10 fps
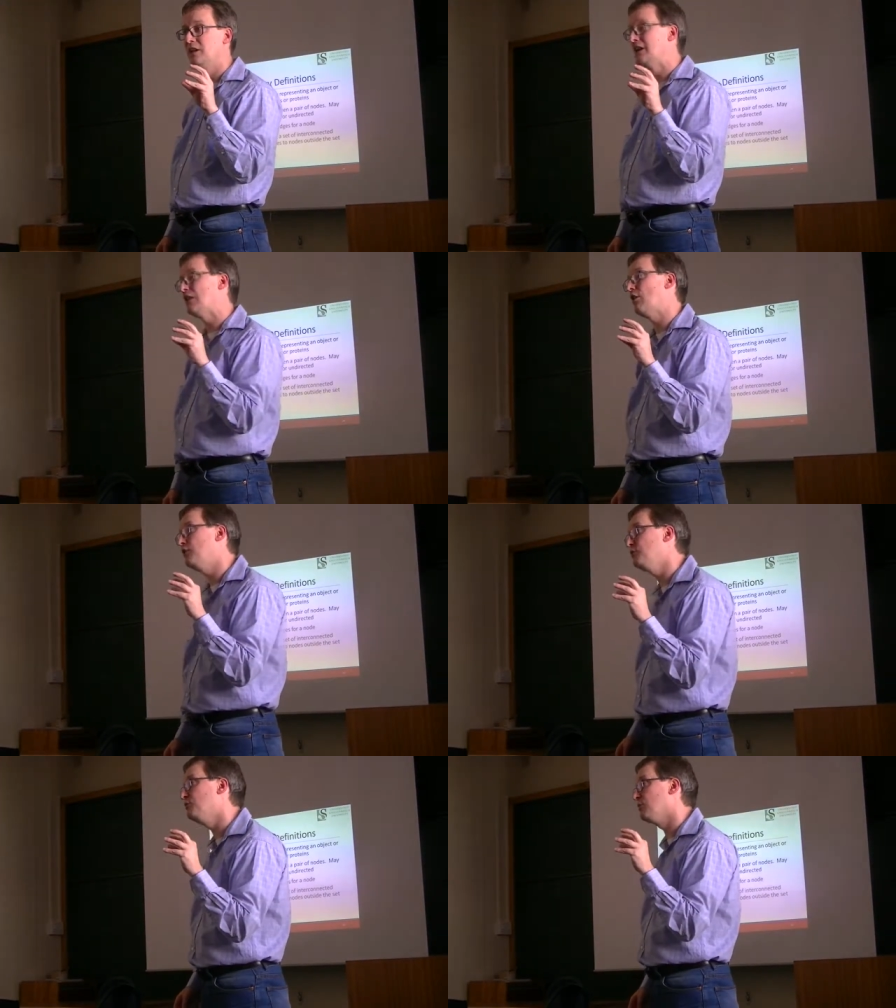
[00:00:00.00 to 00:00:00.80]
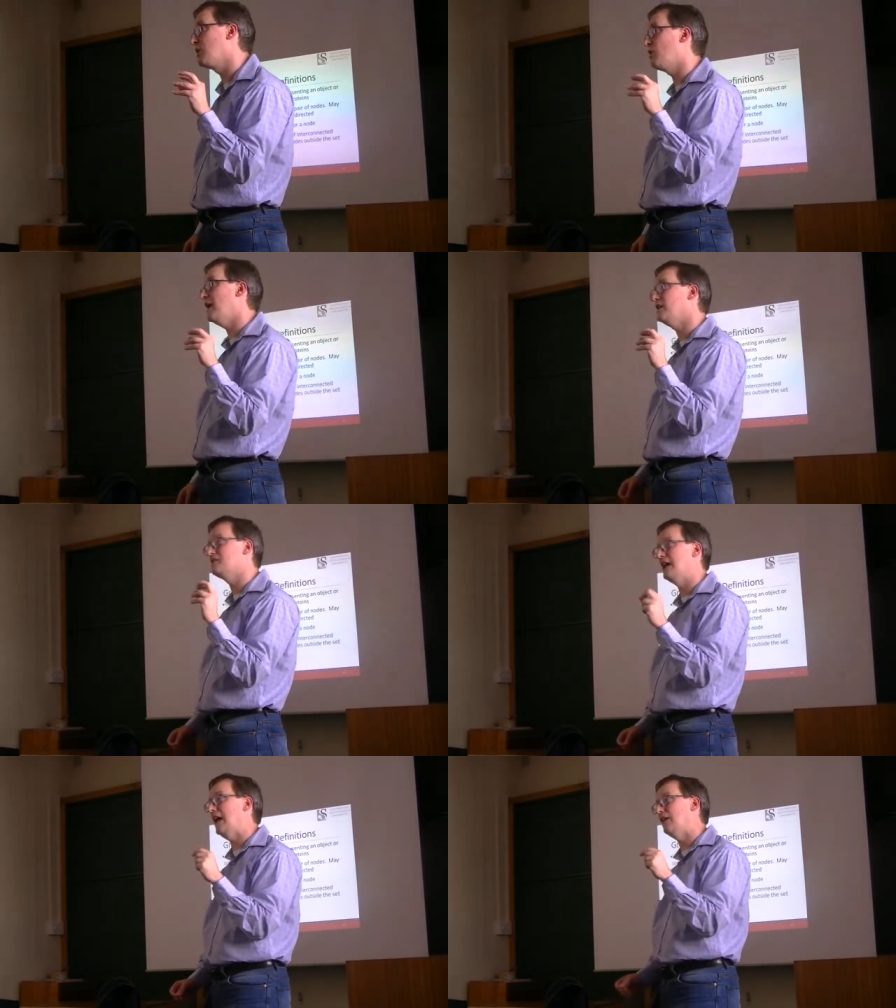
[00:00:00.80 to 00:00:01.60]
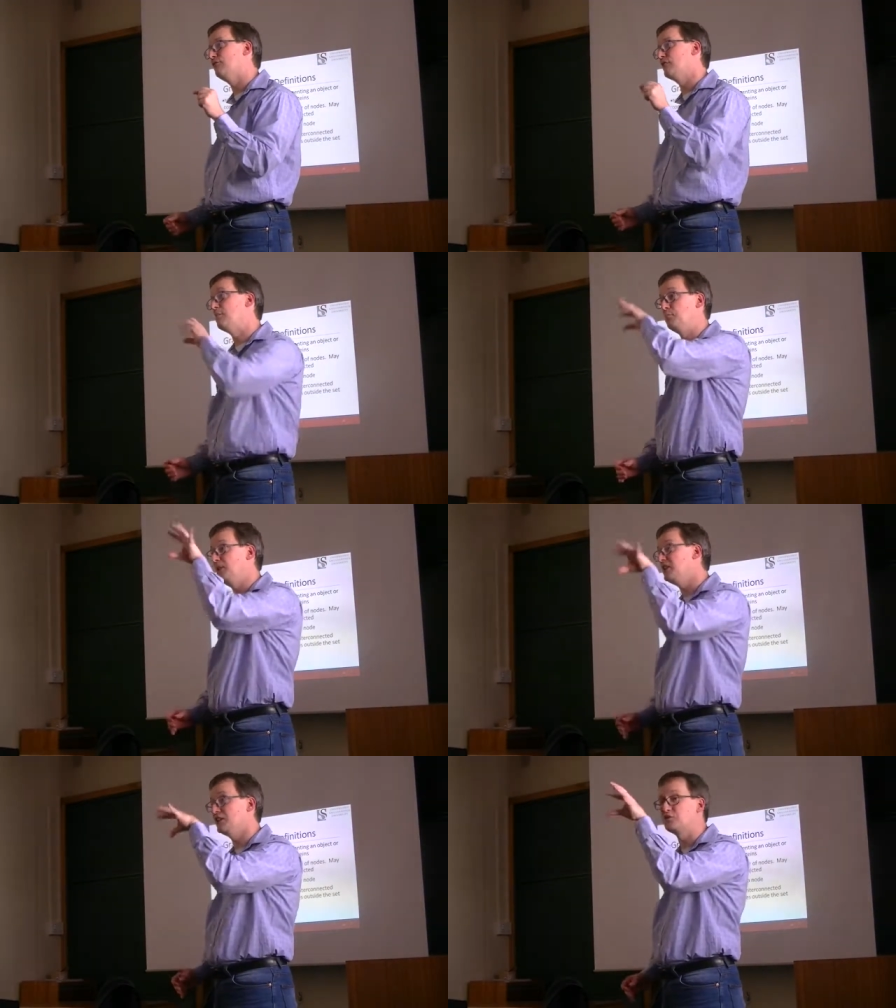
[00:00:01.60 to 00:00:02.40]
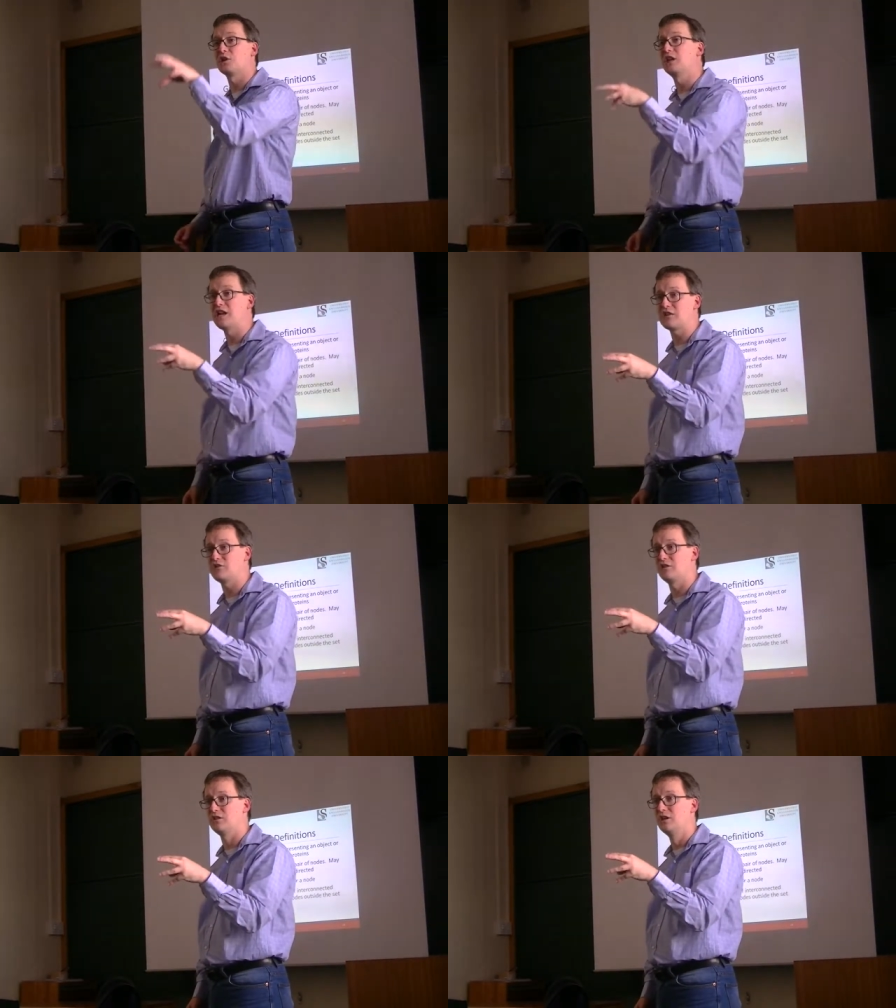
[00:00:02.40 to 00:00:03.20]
Now, are you required to have complete interconnection